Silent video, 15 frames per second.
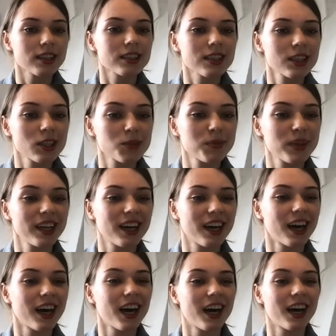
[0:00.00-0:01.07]
Excuse me,
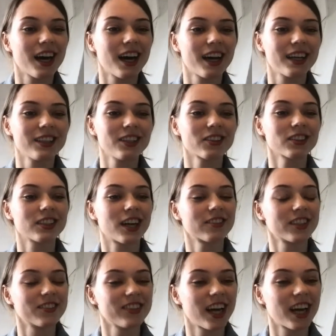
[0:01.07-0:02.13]
Dr.
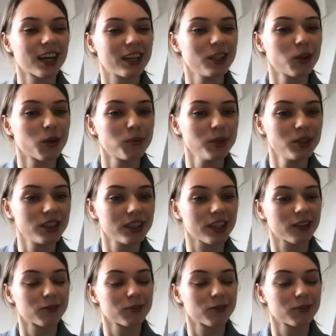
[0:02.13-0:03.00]
Afrin Nar, you're muted,